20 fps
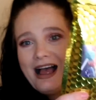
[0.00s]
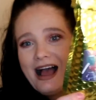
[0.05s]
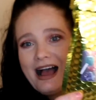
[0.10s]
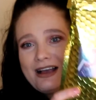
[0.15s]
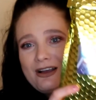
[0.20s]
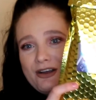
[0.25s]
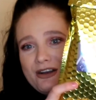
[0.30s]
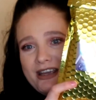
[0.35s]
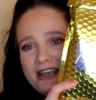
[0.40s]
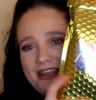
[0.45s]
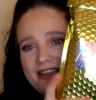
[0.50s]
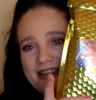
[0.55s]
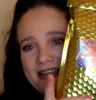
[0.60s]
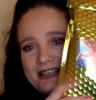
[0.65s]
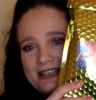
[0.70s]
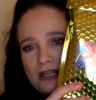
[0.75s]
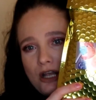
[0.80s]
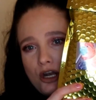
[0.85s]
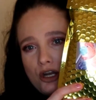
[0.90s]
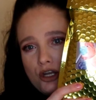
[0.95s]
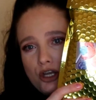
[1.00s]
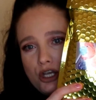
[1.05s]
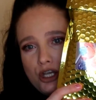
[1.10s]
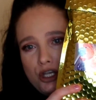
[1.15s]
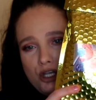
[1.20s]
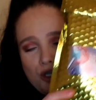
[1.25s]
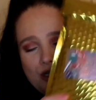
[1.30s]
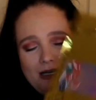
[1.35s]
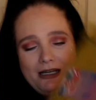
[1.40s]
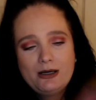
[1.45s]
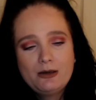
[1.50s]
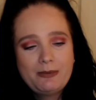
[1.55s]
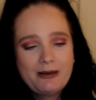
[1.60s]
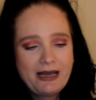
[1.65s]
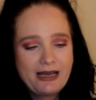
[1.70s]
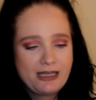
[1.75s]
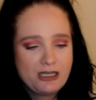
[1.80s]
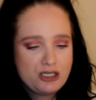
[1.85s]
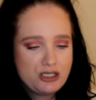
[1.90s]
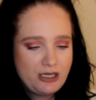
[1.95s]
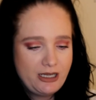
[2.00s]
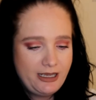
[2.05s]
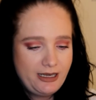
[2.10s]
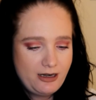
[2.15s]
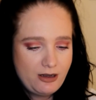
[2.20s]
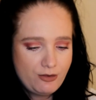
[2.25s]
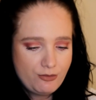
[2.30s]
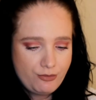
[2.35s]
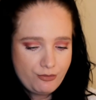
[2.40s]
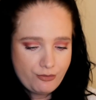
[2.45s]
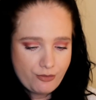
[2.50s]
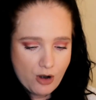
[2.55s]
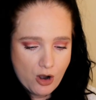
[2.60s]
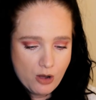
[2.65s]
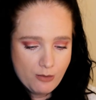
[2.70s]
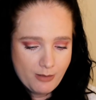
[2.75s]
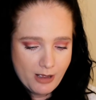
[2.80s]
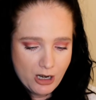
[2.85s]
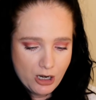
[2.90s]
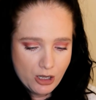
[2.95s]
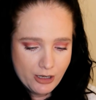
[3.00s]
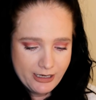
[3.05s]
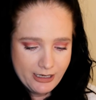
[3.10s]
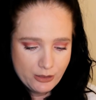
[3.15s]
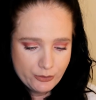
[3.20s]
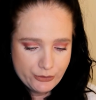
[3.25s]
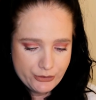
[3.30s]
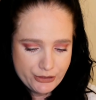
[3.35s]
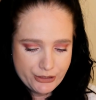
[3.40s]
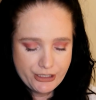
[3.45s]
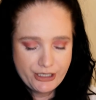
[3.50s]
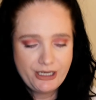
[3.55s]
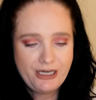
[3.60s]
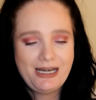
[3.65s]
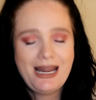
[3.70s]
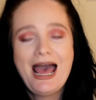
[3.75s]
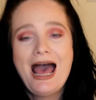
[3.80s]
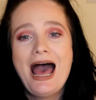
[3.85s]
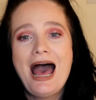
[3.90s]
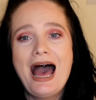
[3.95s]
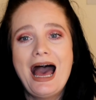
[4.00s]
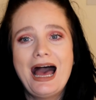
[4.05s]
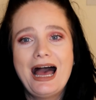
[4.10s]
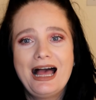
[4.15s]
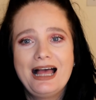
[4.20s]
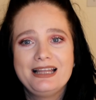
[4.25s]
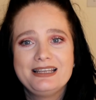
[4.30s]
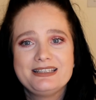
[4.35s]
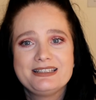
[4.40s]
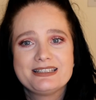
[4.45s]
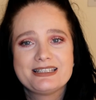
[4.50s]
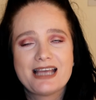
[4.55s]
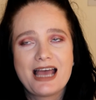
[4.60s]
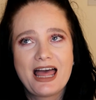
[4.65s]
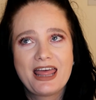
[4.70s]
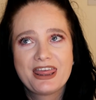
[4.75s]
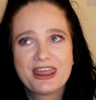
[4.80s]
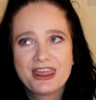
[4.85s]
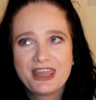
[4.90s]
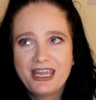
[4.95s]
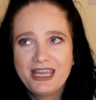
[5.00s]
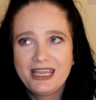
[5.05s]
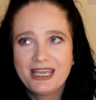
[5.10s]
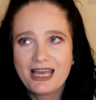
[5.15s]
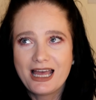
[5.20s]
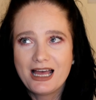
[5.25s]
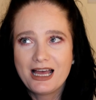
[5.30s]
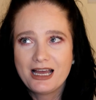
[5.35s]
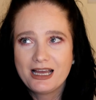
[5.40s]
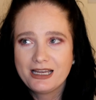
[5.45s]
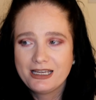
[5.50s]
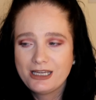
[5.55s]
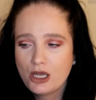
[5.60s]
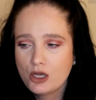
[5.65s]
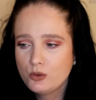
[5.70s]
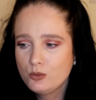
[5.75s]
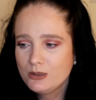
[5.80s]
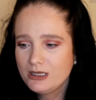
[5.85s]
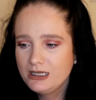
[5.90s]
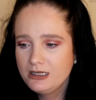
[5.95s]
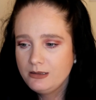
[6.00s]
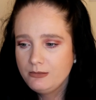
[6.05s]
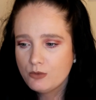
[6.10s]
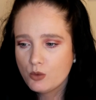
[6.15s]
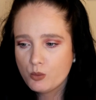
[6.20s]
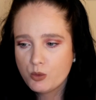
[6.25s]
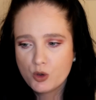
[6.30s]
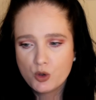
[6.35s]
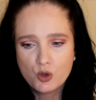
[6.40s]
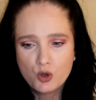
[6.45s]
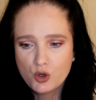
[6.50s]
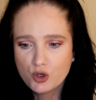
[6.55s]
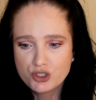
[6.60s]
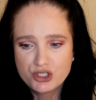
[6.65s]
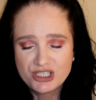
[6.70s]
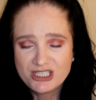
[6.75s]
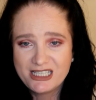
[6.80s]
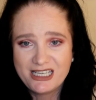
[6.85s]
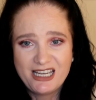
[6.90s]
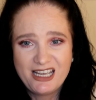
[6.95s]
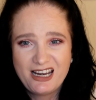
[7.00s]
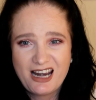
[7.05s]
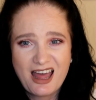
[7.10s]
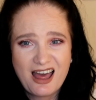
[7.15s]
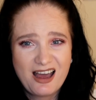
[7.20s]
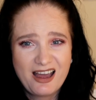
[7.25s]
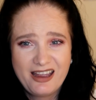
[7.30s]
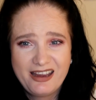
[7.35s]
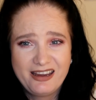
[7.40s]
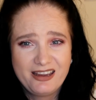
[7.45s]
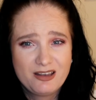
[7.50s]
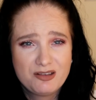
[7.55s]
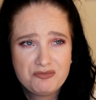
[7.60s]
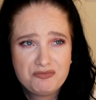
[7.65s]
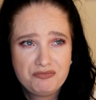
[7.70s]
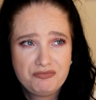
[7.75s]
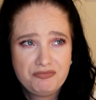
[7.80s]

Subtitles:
I got it in this cute little packaging from Lottie London, and I think I only ordered it like